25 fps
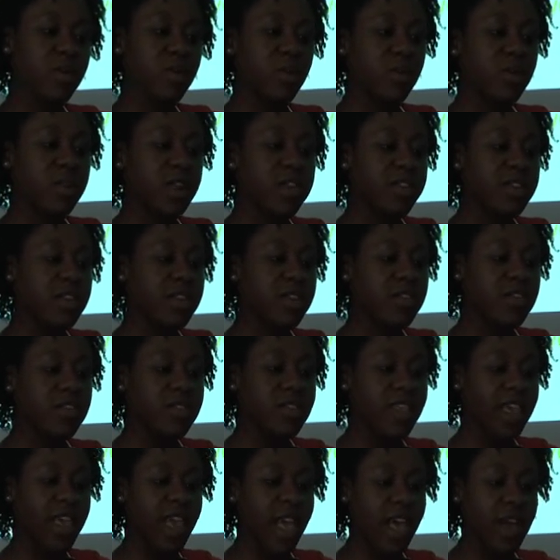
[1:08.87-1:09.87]

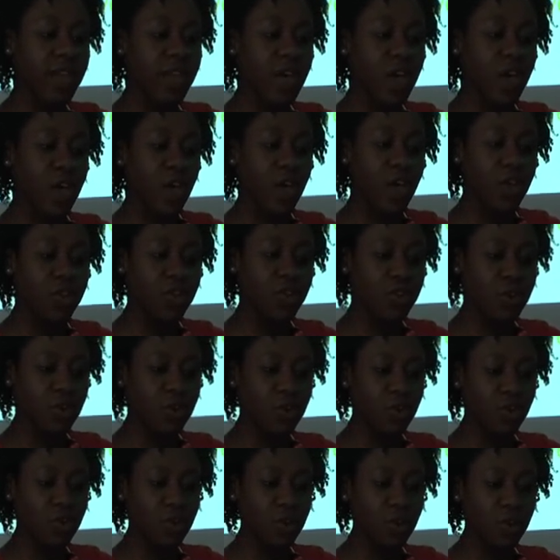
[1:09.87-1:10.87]
organisations, they have a
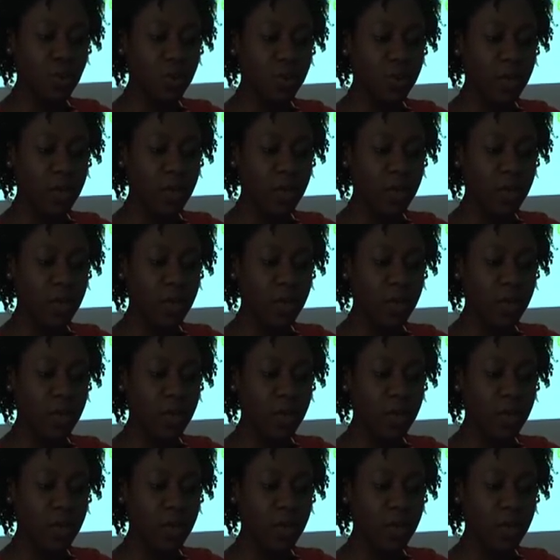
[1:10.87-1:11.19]
social